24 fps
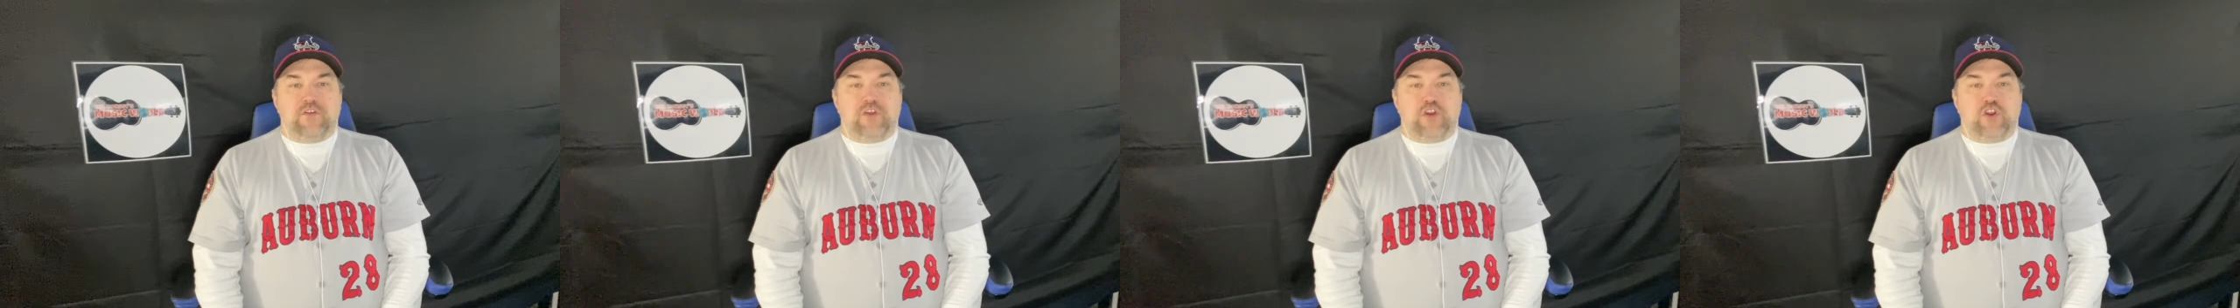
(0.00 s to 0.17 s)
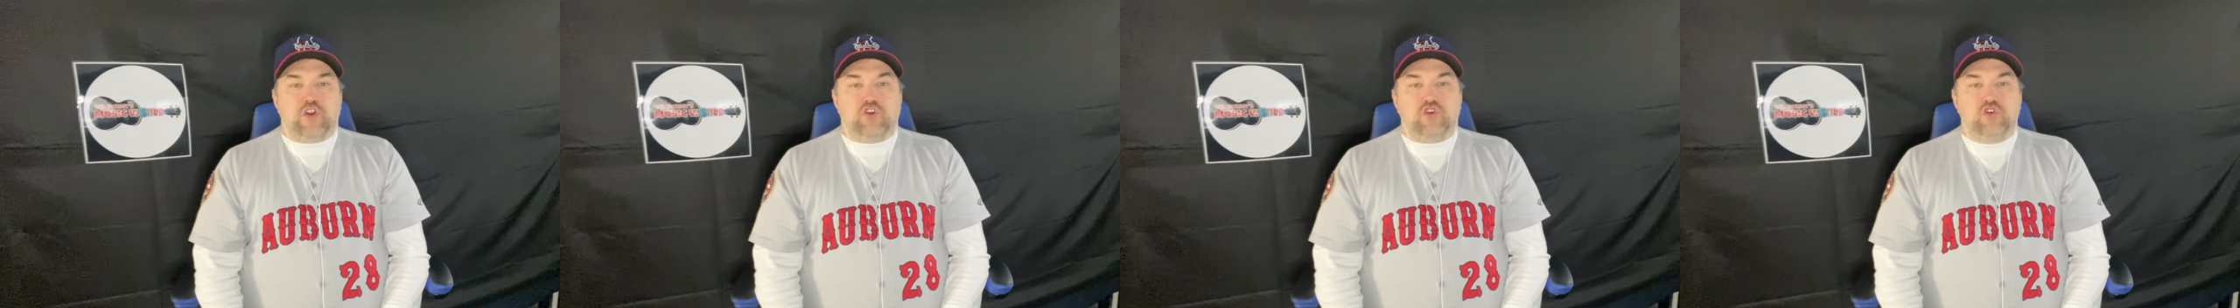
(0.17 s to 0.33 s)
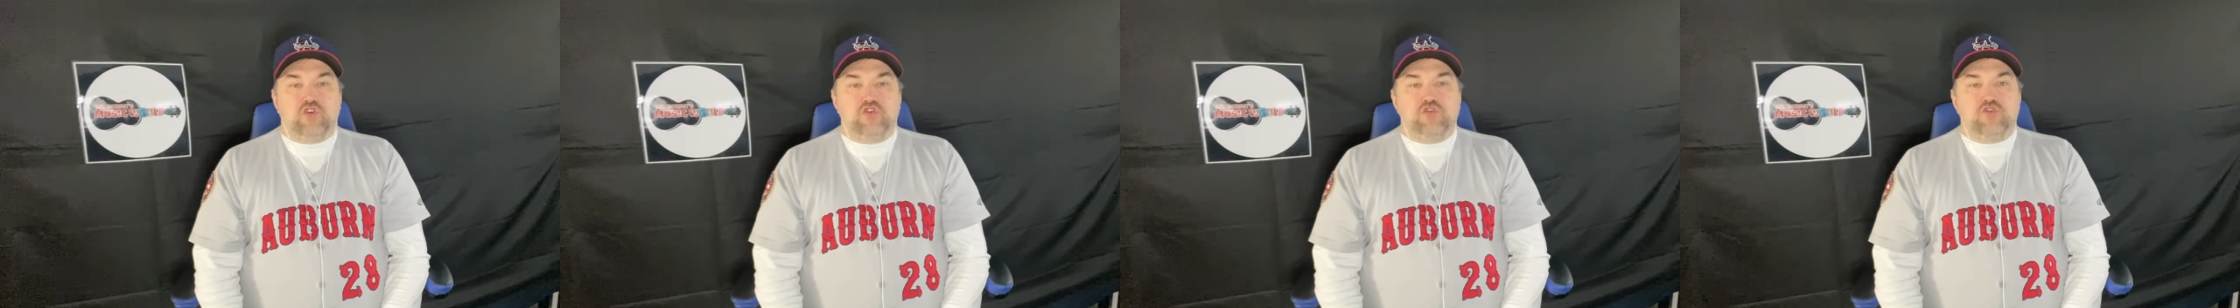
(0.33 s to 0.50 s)
the
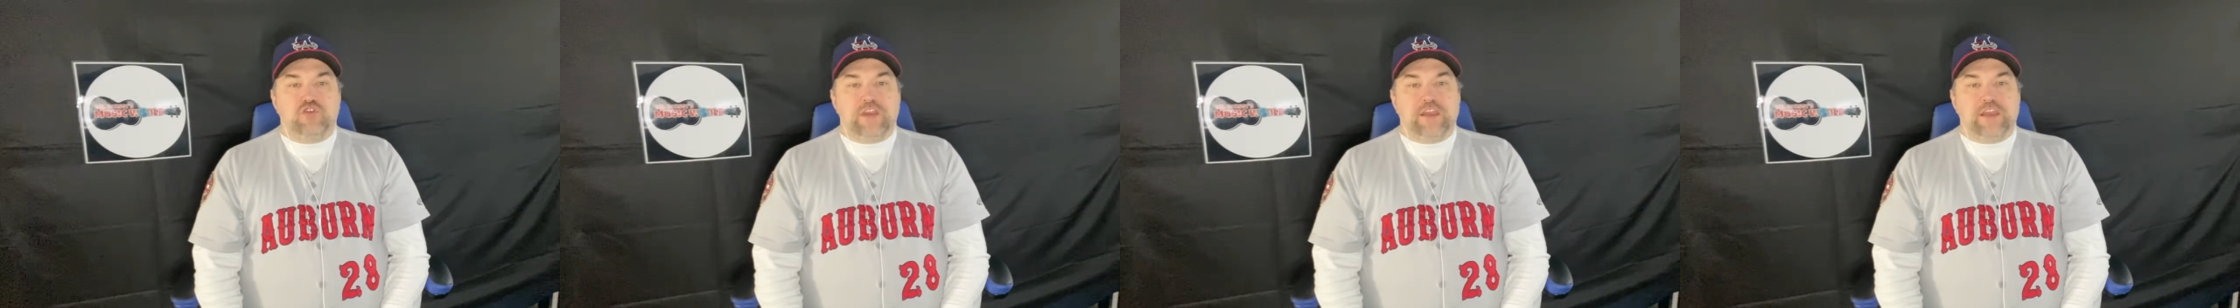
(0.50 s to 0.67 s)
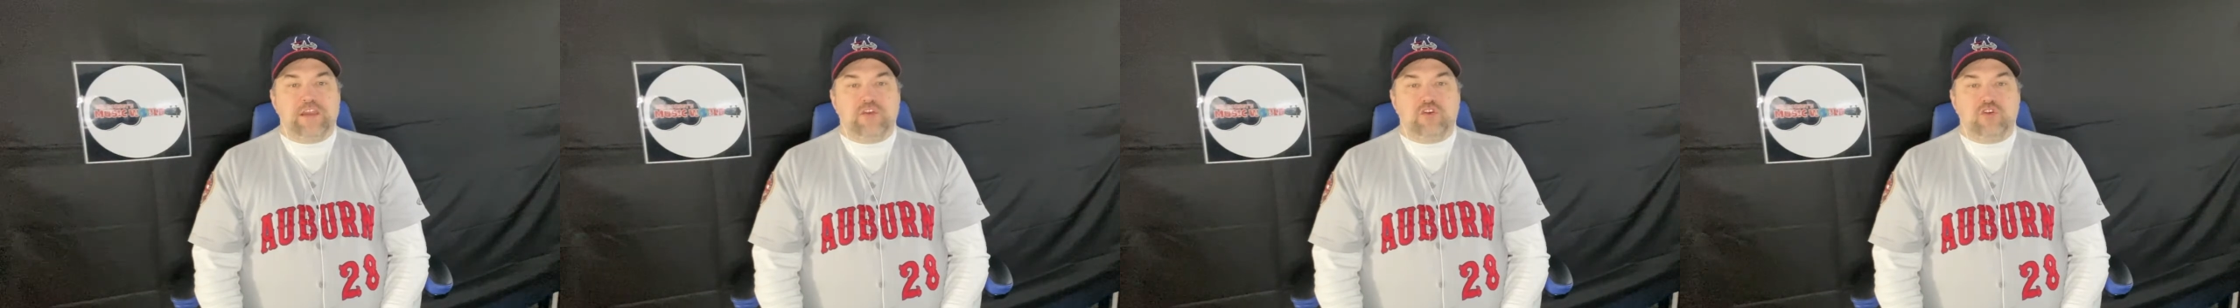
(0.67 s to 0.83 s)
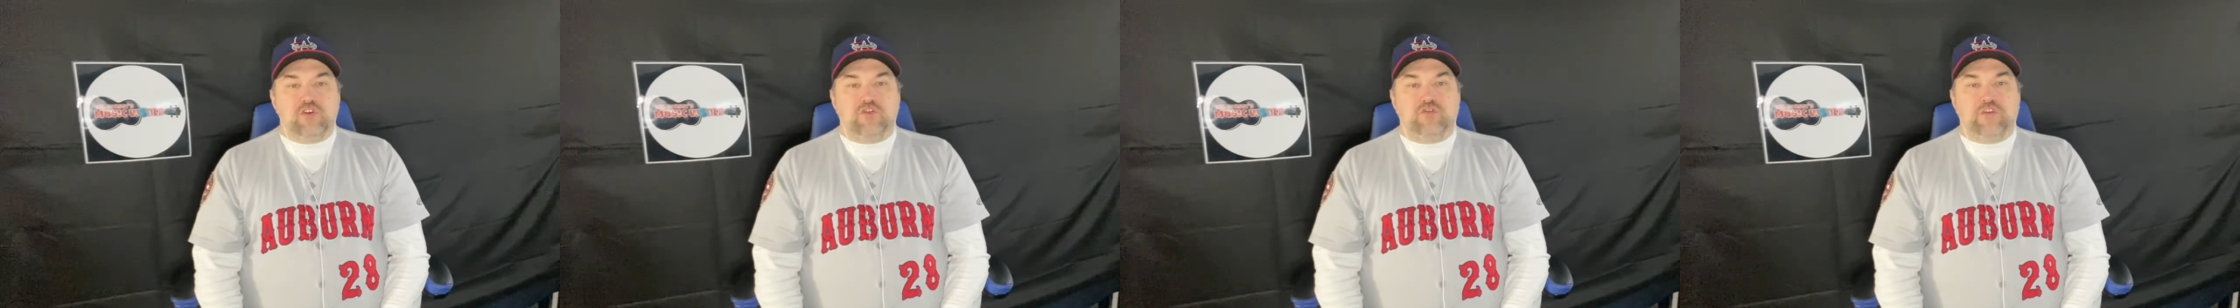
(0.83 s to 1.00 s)

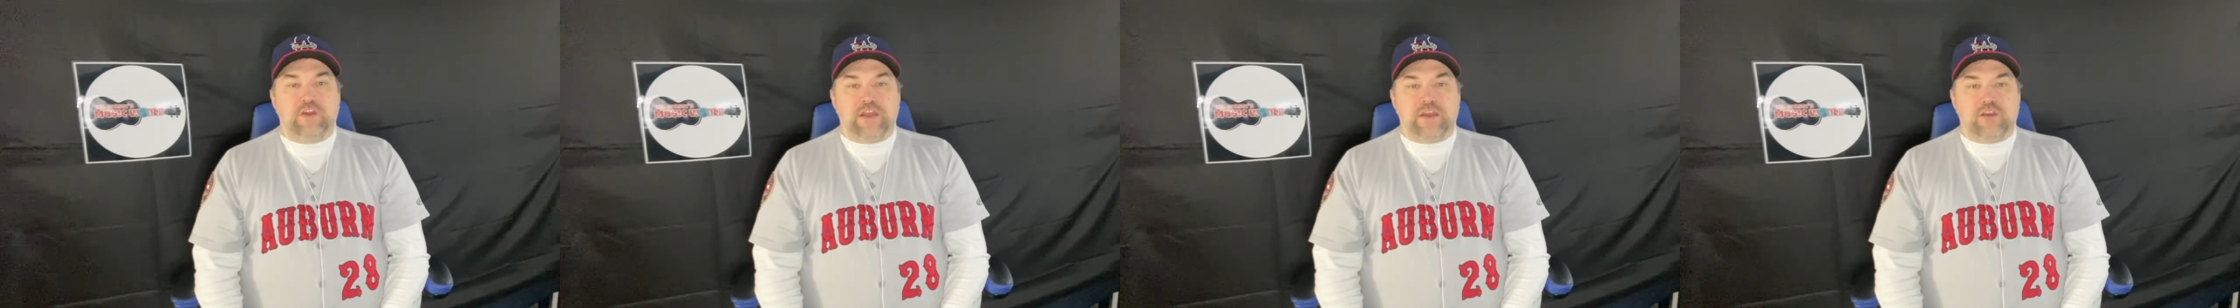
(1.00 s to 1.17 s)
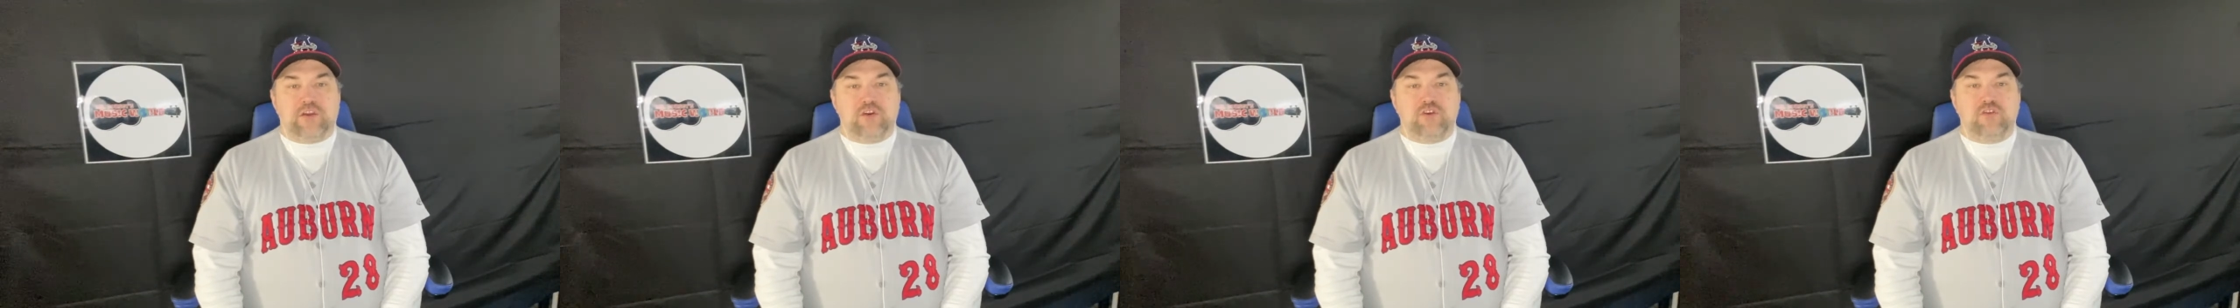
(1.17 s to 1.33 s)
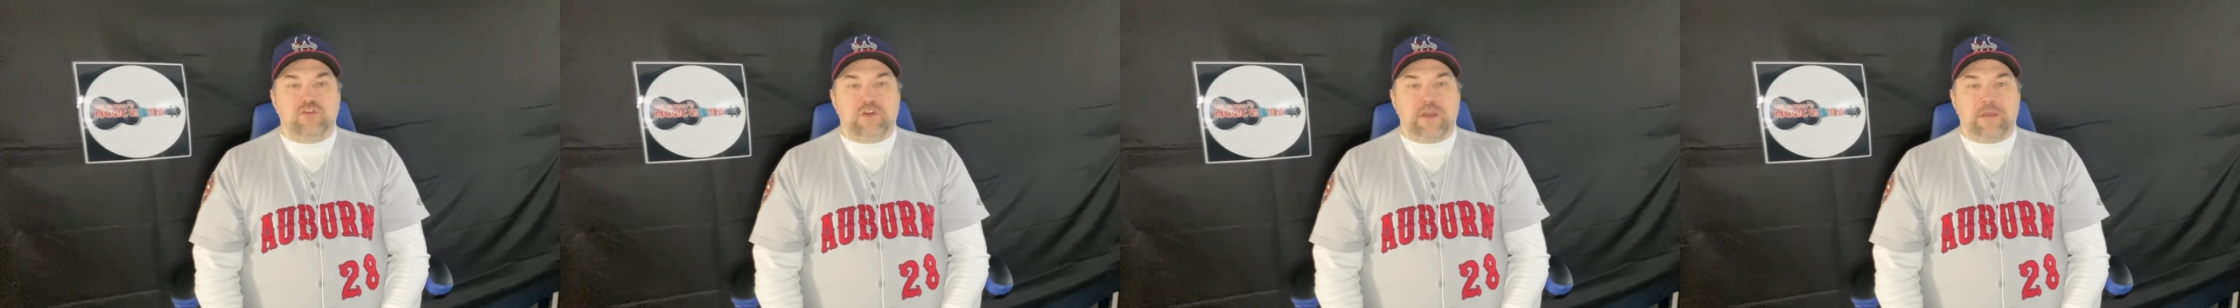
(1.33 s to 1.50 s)
gooey gooey
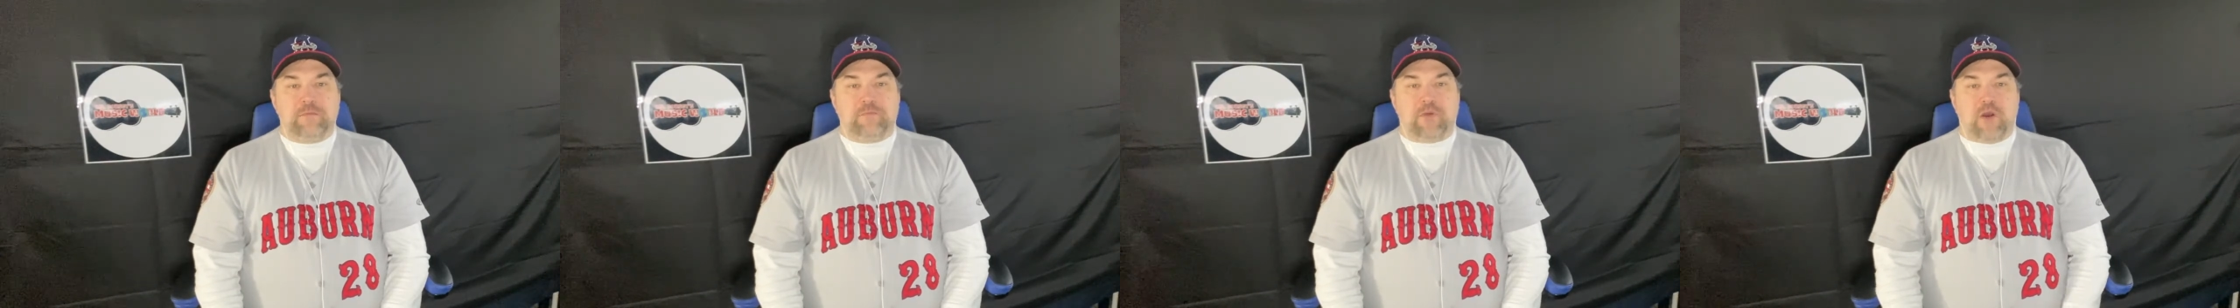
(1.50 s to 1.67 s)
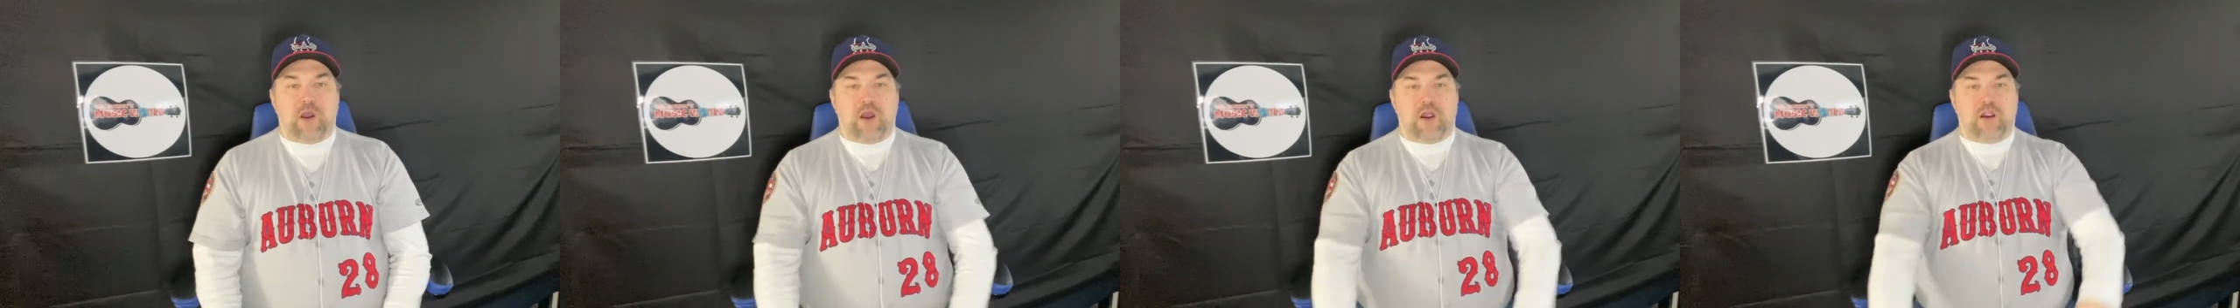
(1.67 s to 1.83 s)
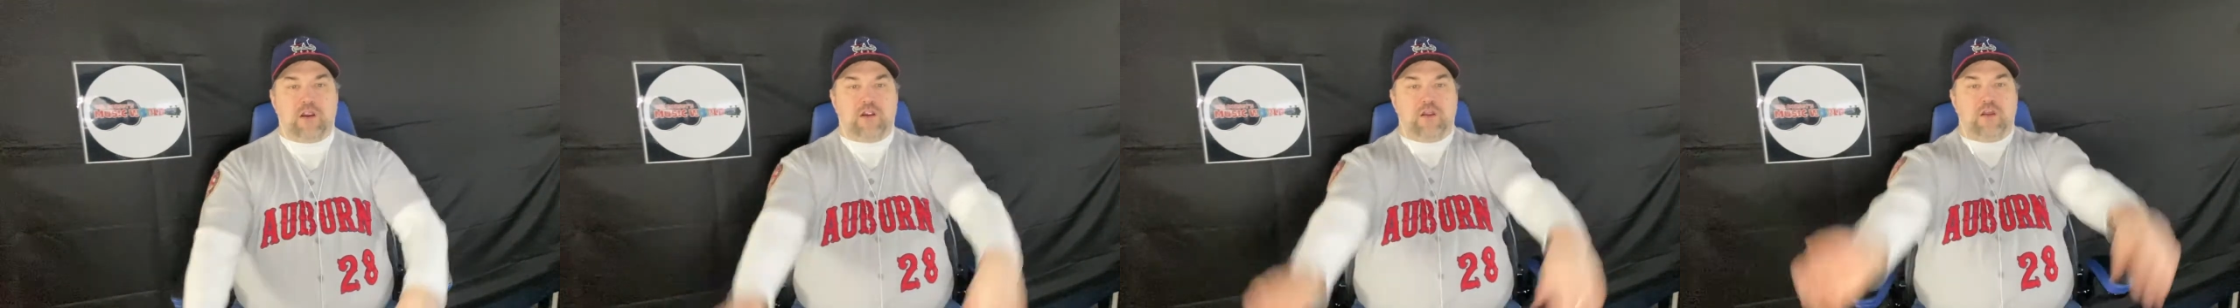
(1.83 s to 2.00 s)
gooey
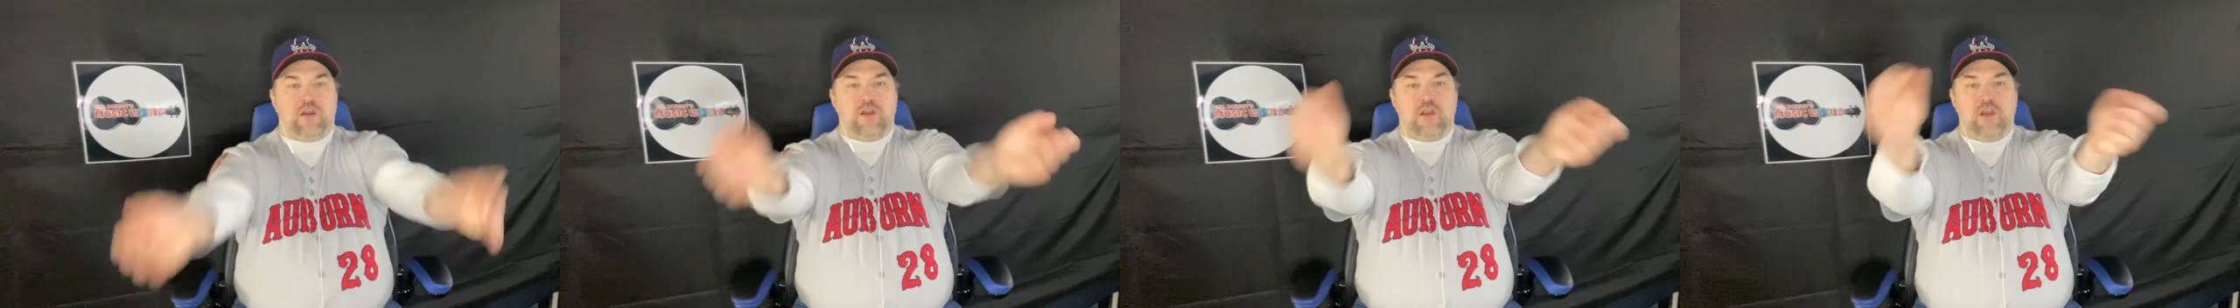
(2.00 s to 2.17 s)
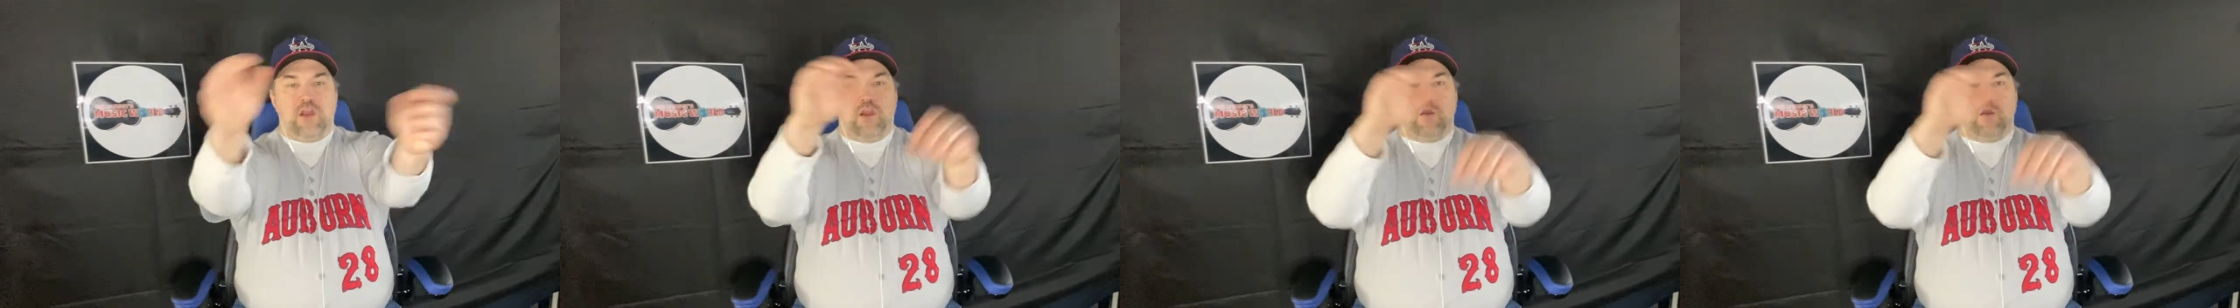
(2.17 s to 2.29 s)
part,